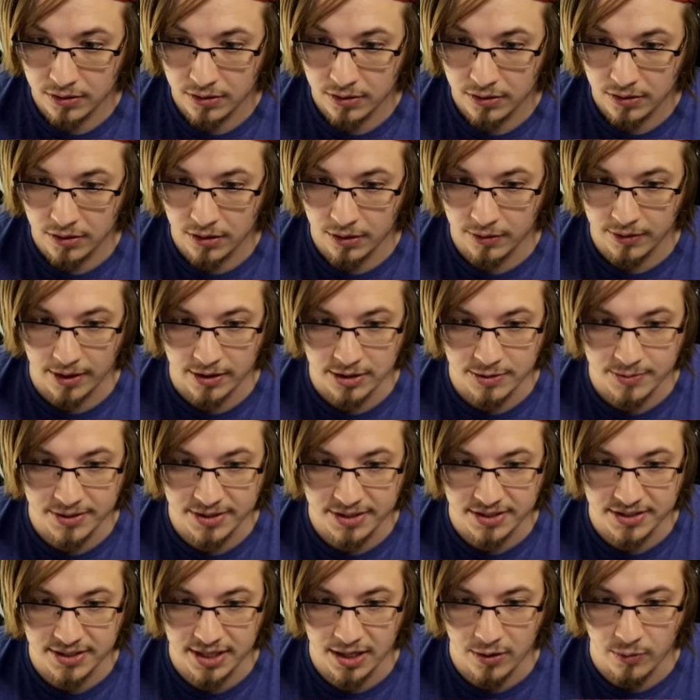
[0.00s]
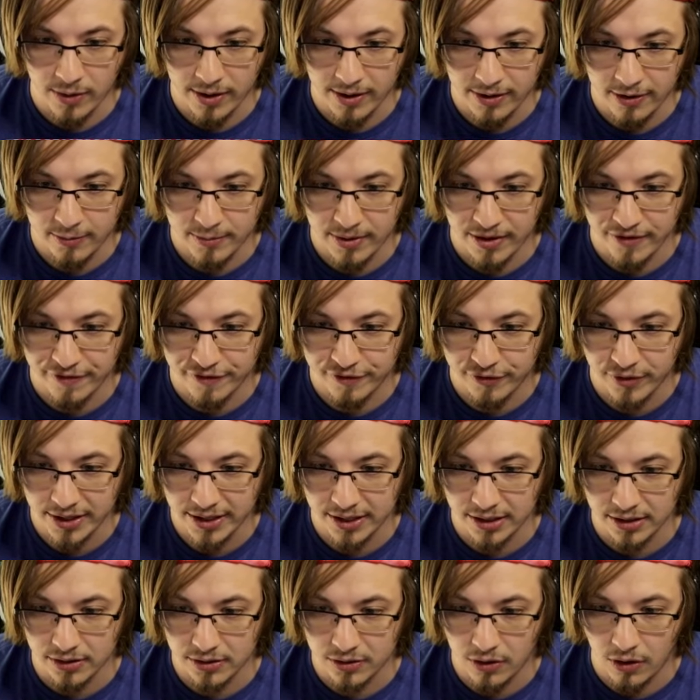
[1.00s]
Okay, I was about to say, where are my
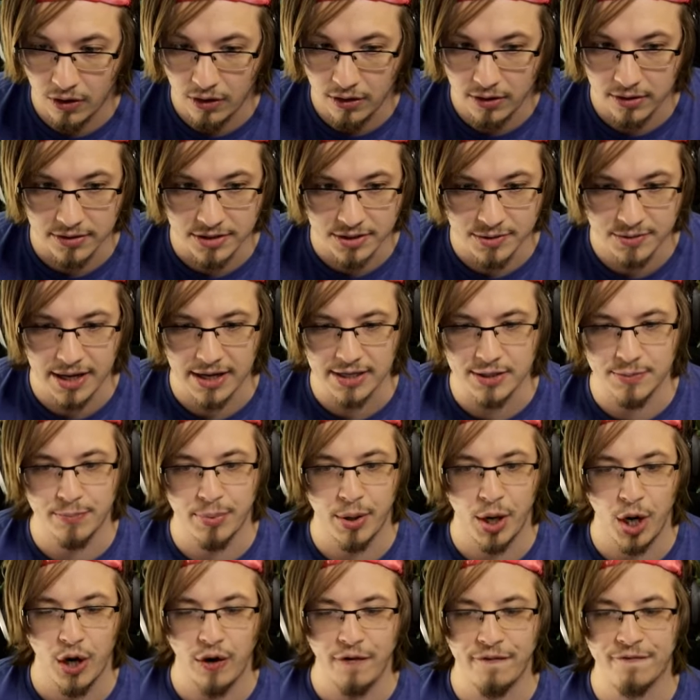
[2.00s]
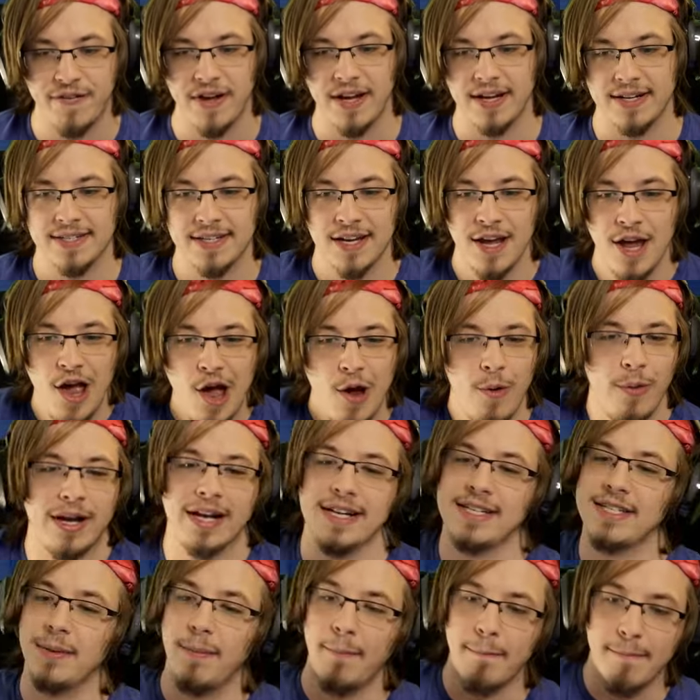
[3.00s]
freaking cards? That's perfect. We got
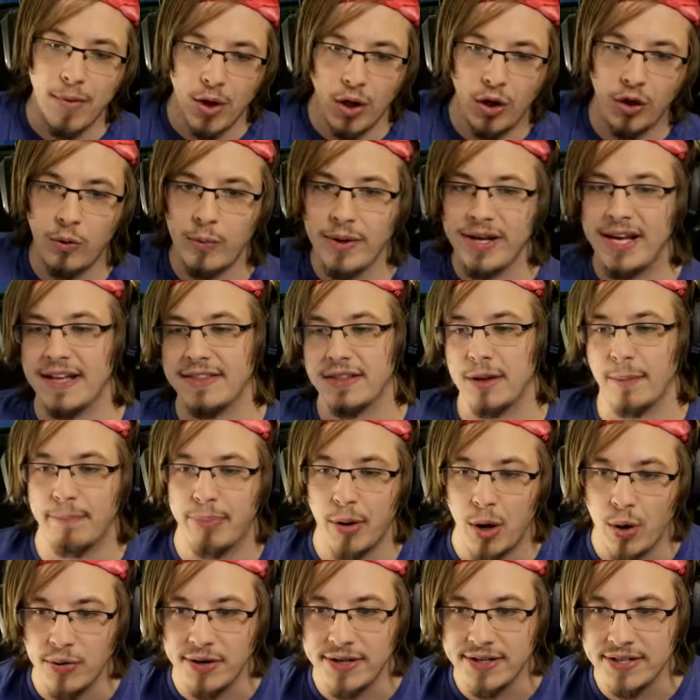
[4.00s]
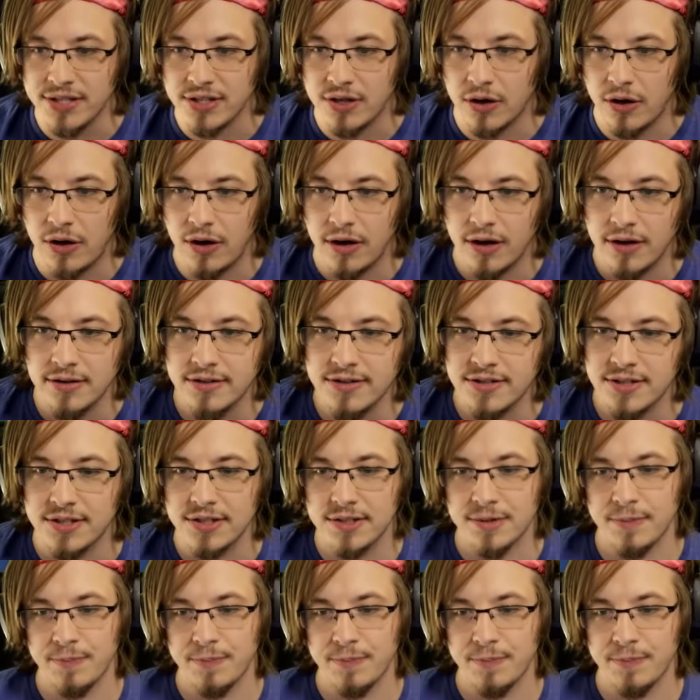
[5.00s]
some mult, we got the bonus cards.